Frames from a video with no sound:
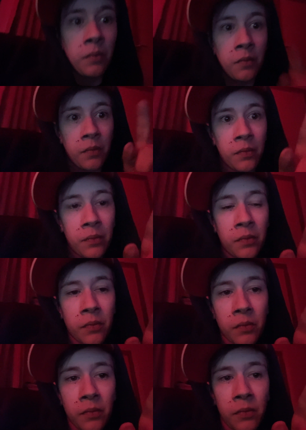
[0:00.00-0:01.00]

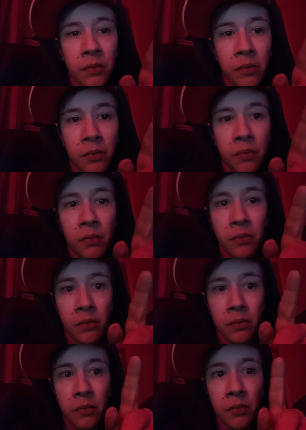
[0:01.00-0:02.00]

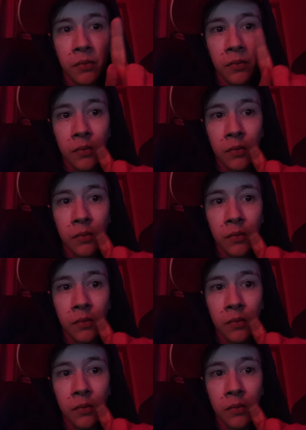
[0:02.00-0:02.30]
Nobody speaks.